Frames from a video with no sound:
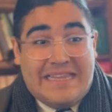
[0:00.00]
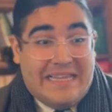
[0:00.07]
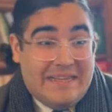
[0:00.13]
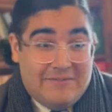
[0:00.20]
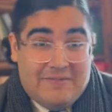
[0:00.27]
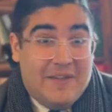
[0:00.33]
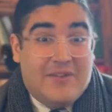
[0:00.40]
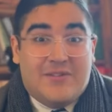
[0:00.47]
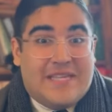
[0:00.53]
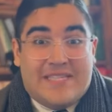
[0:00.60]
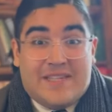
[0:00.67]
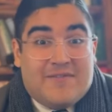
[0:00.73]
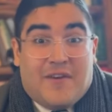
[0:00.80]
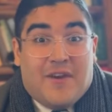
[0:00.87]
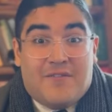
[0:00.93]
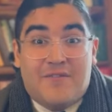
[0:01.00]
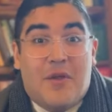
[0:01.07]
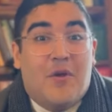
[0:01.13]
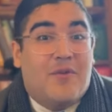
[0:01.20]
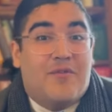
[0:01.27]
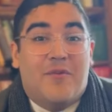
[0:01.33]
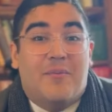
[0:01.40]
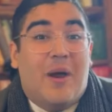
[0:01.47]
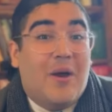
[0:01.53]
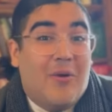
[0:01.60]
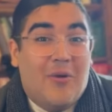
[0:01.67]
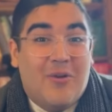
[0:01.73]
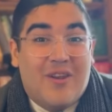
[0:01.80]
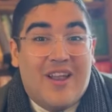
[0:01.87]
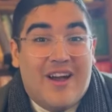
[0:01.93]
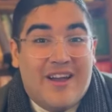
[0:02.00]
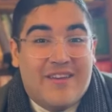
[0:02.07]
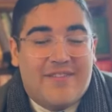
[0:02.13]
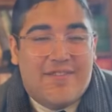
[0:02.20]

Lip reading: that feels as if I've known for my whole life.